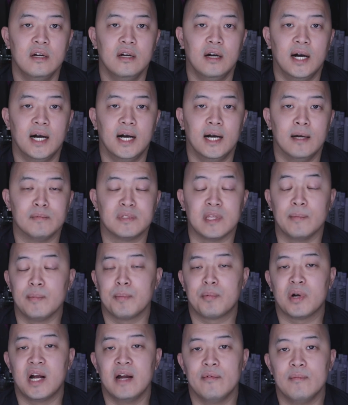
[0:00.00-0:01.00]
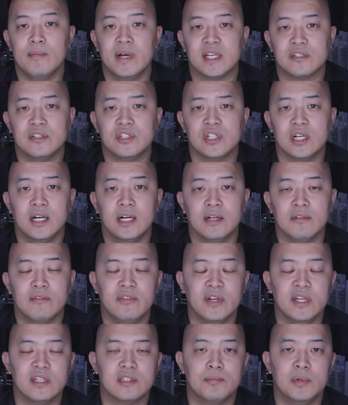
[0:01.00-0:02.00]
um, send me a private message on
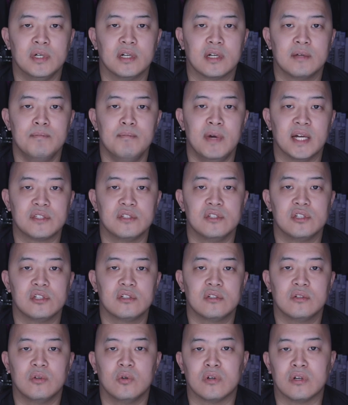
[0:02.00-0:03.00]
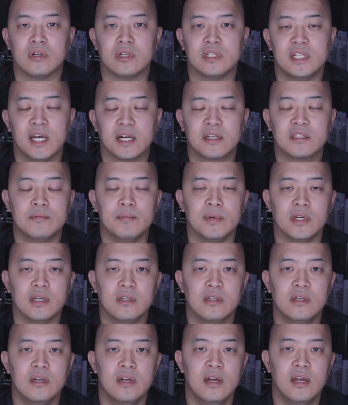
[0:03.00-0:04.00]
Facebook Messenger or text
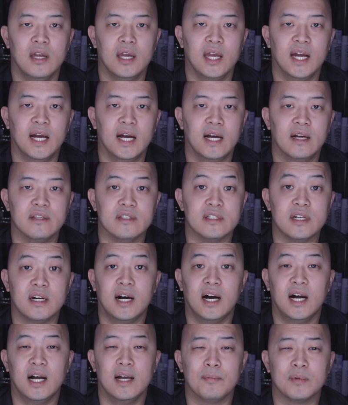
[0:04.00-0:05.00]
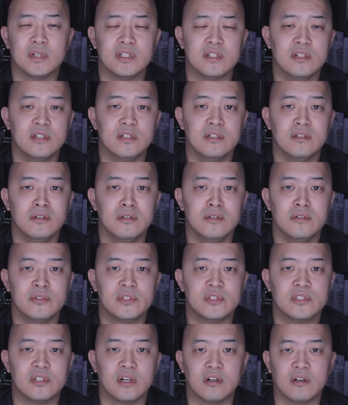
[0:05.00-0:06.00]
me and I'm gonna
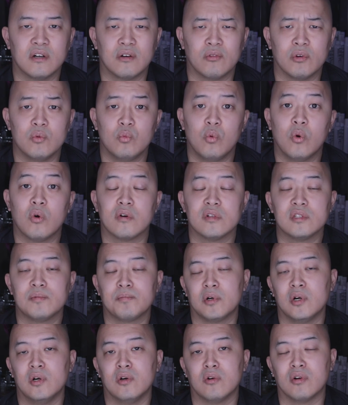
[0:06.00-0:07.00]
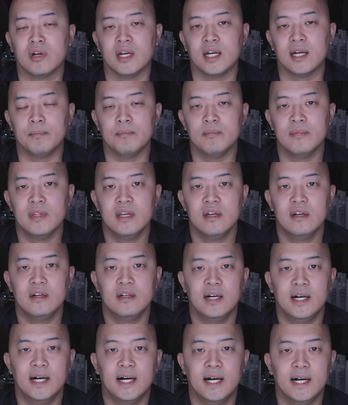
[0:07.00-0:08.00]
start a rewards program
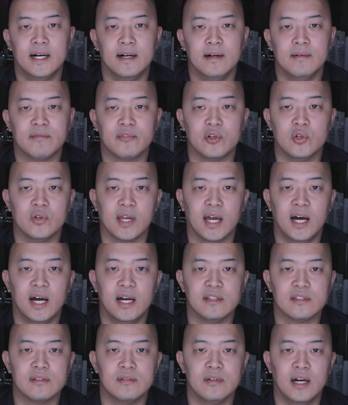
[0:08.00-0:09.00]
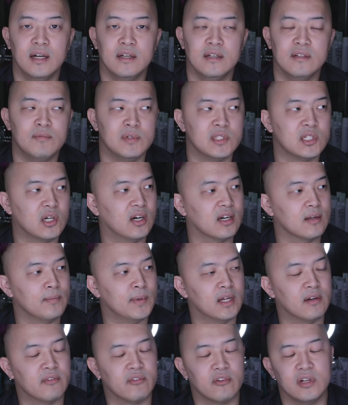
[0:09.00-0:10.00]
um, for you guys. I've been talking
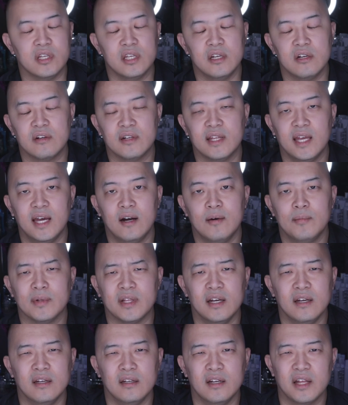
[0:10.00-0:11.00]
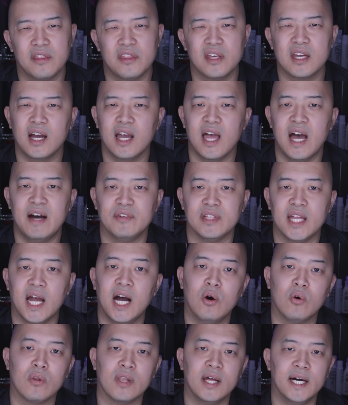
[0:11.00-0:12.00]
about it for a year now, but I, I think I have an
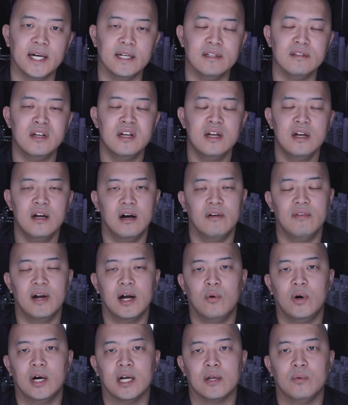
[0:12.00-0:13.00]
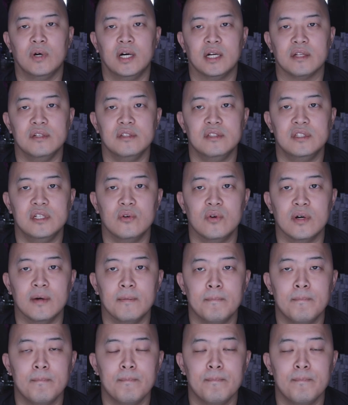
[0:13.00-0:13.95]
outline of how I wanna do it.